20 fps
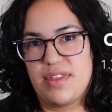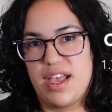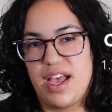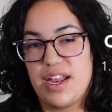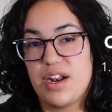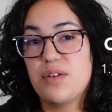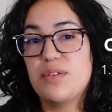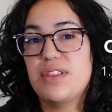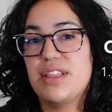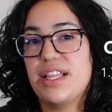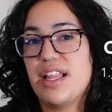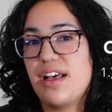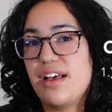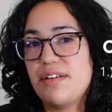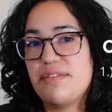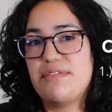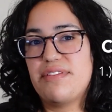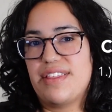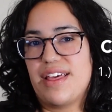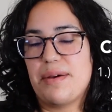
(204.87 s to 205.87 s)
I don't
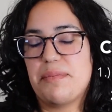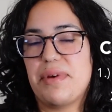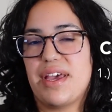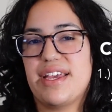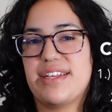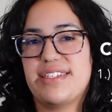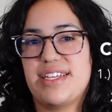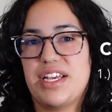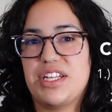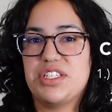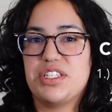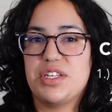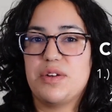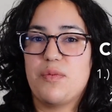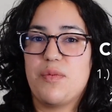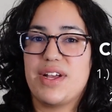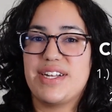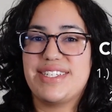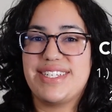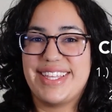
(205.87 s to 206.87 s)
love that my
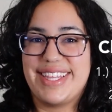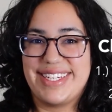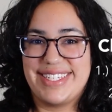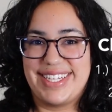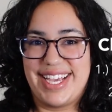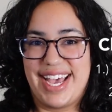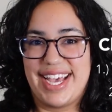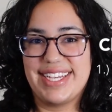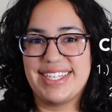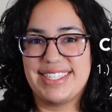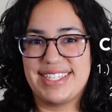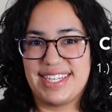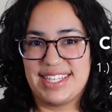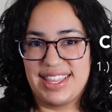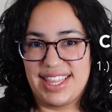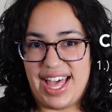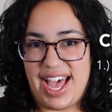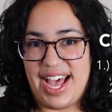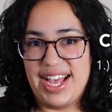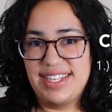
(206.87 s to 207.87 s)
attention went to the text
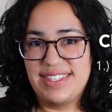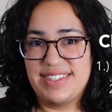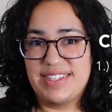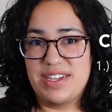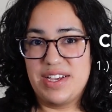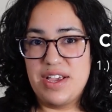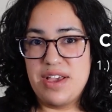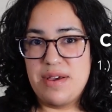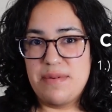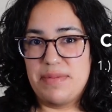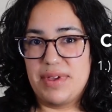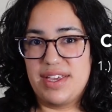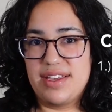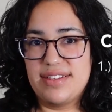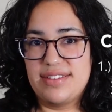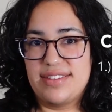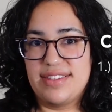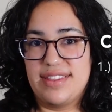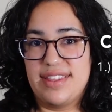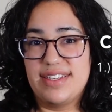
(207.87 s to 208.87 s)
last
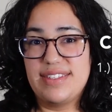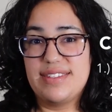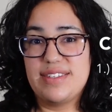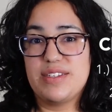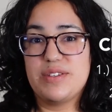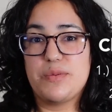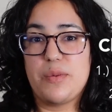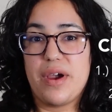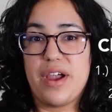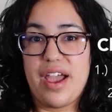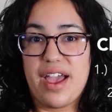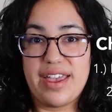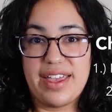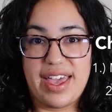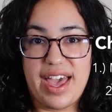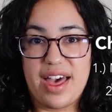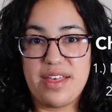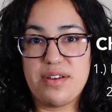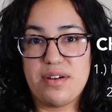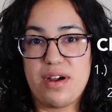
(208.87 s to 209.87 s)
because this is where I
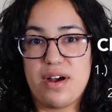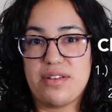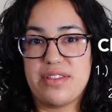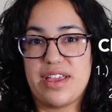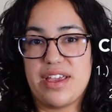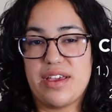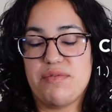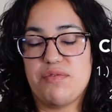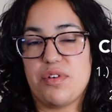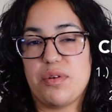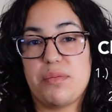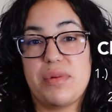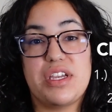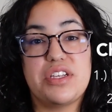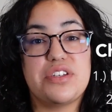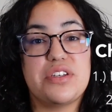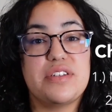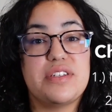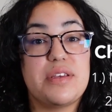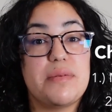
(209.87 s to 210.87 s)
gather all the
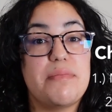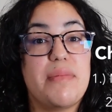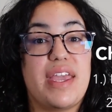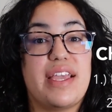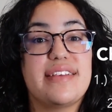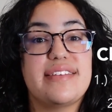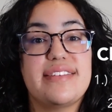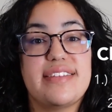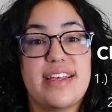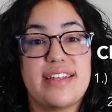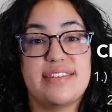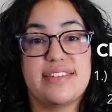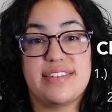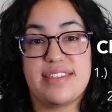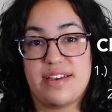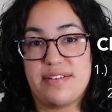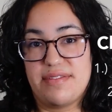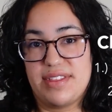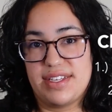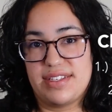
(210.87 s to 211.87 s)
information to make sense
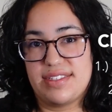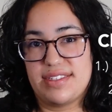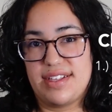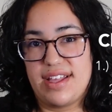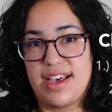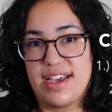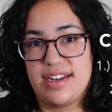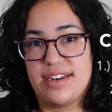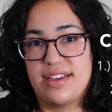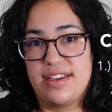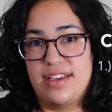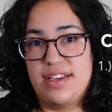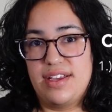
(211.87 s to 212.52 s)
of this slide.